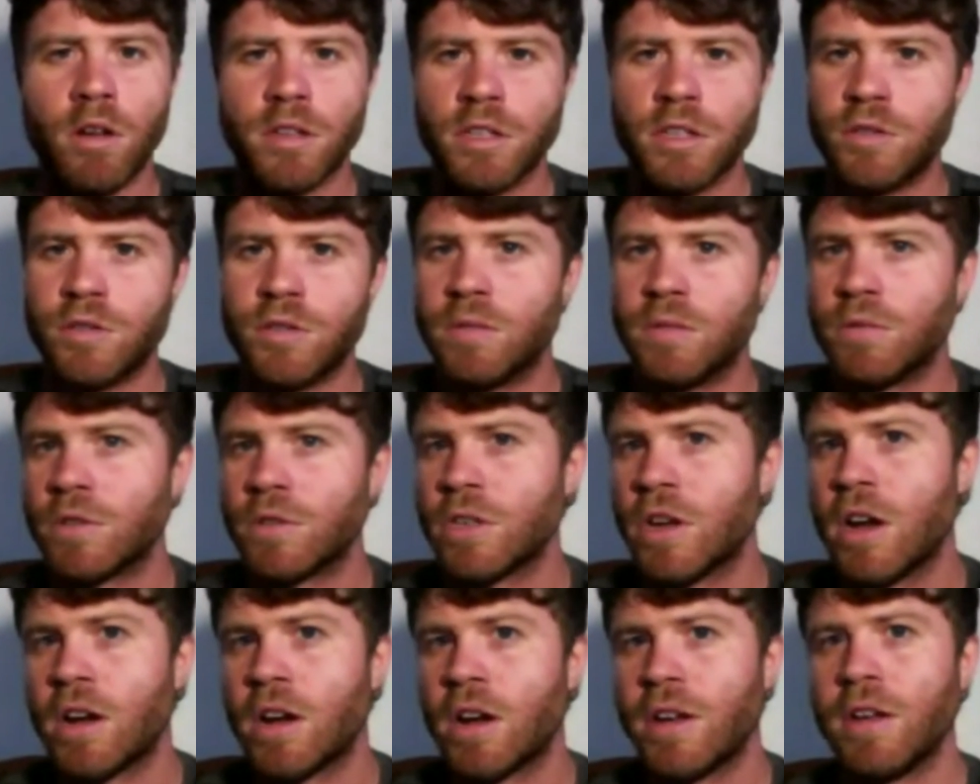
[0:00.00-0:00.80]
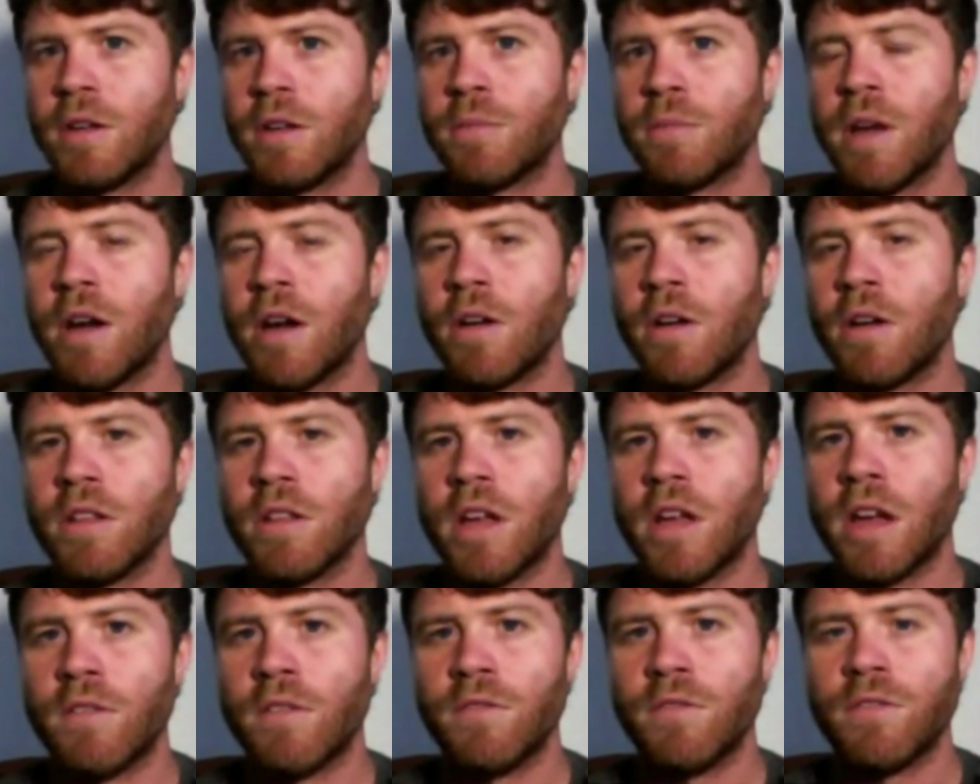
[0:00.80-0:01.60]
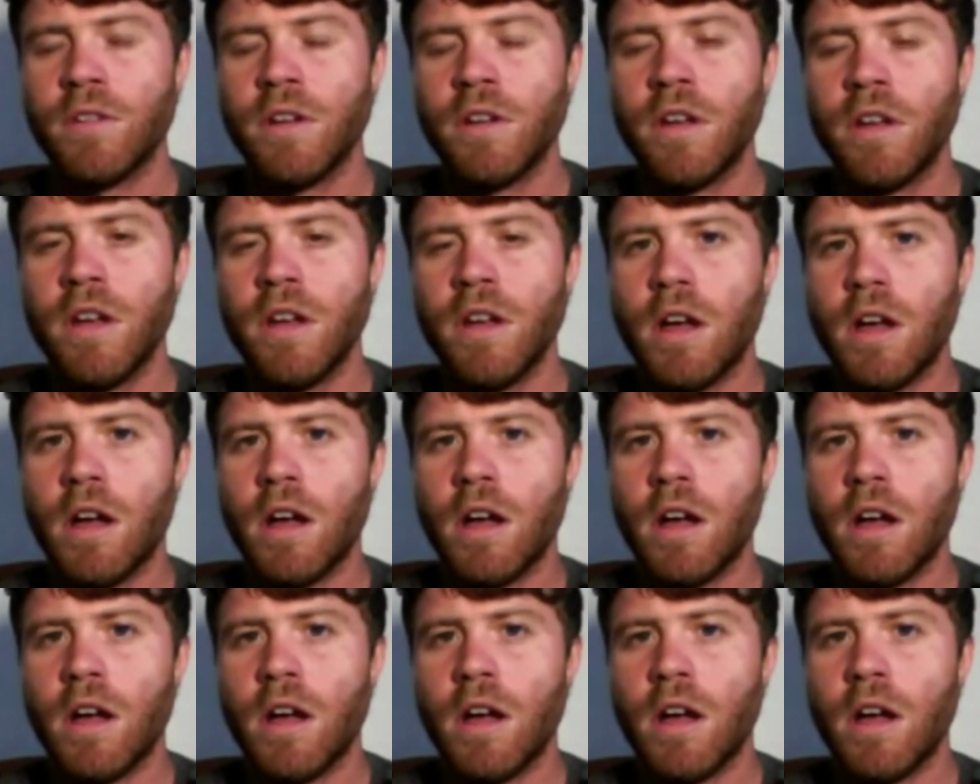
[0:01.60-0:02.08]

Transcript: about Wall Street. We're talking about a lot of